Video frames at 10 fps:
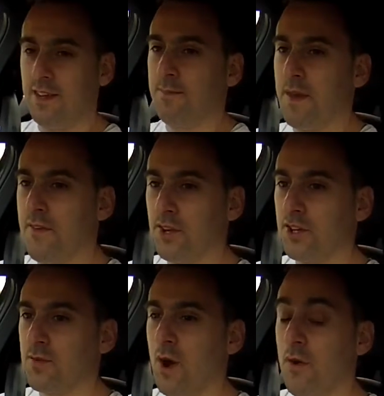bit of a
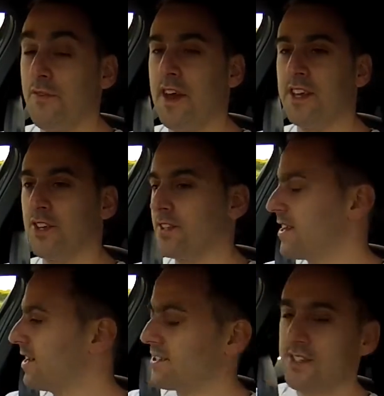good, well, a fairly good
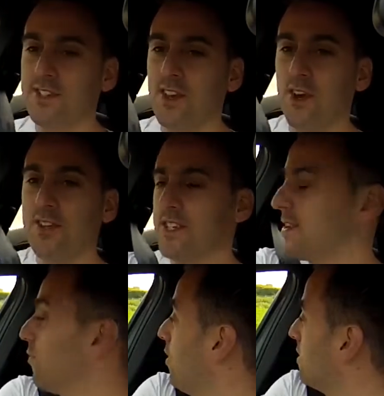test is to kind of
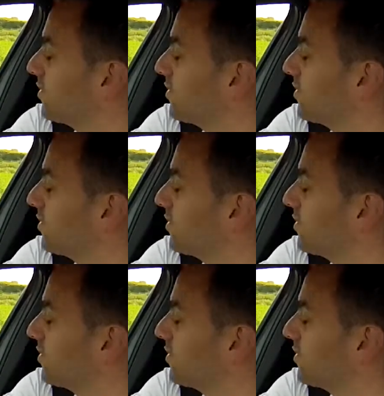see what its